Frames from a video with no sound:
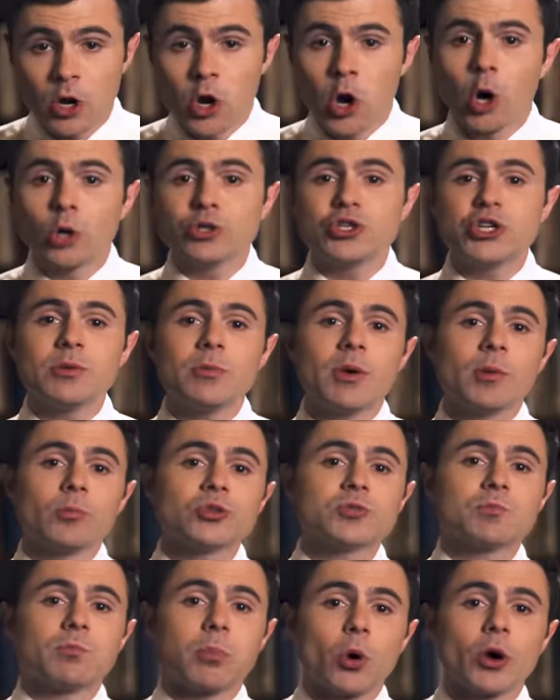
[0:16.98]
Ho Chi Minh
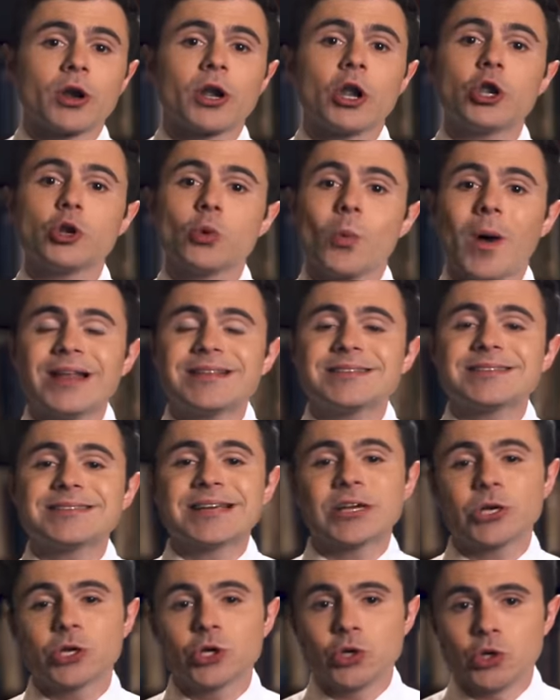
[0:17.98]
was born Nguyen
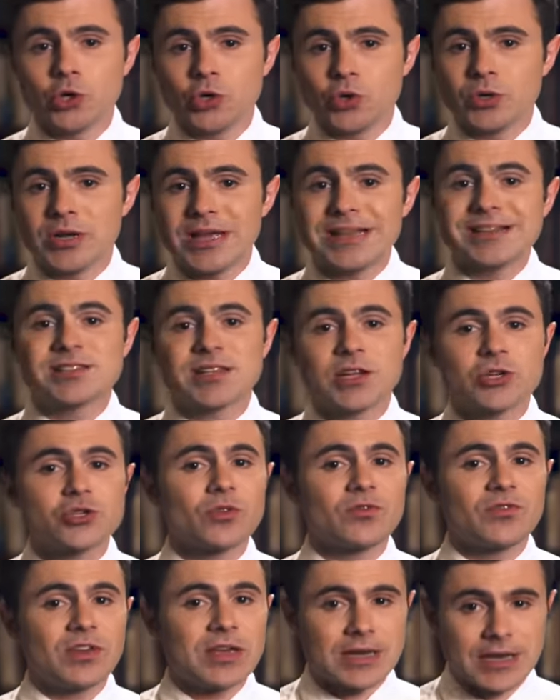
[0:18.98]
Sinh Cung in central
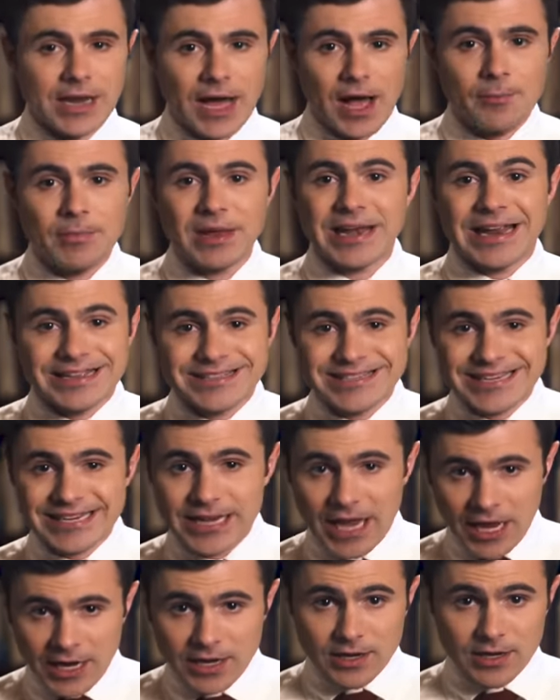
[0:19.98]
Vietnam in eighteen
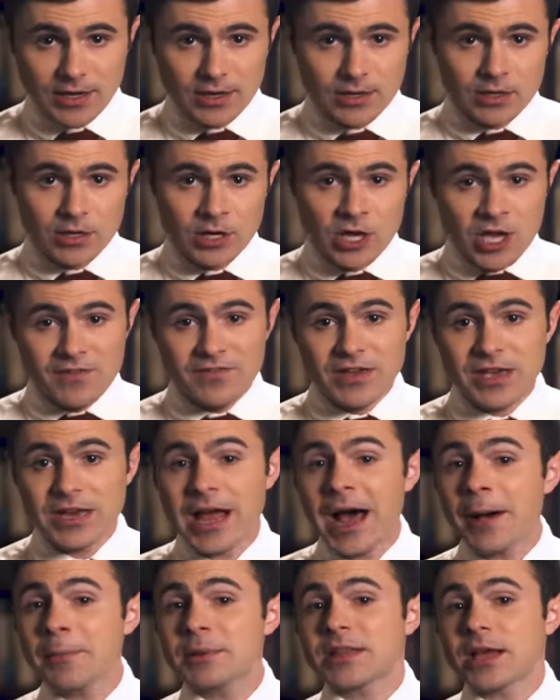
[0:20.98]
ninety.
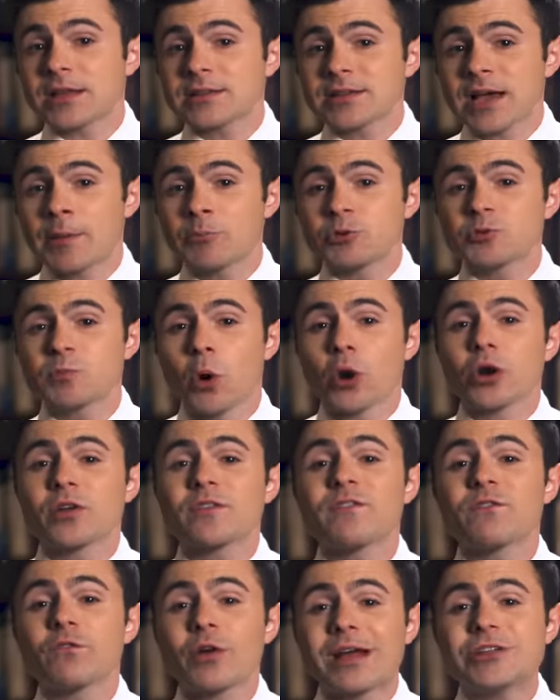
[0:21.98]
Vietnam at that time was part of
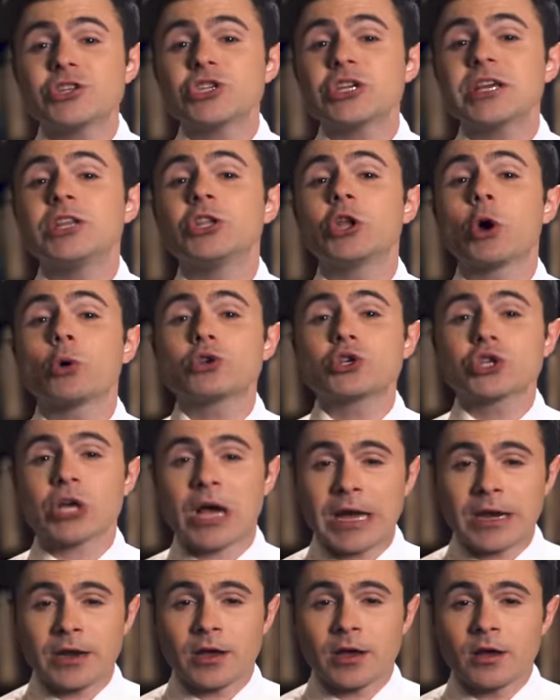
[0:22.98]
French
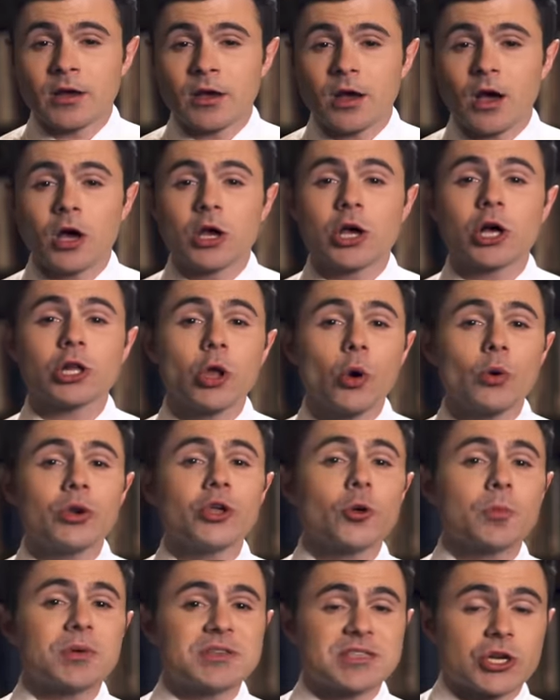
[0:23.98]
Indochina, a
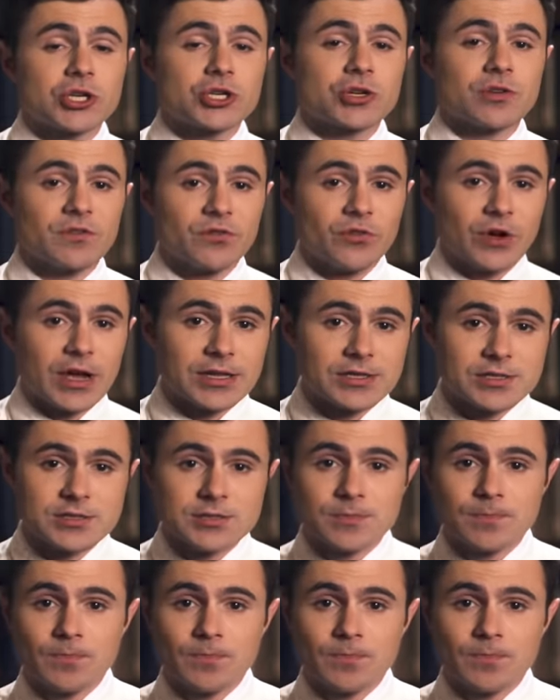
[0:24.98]
colonial possession of France.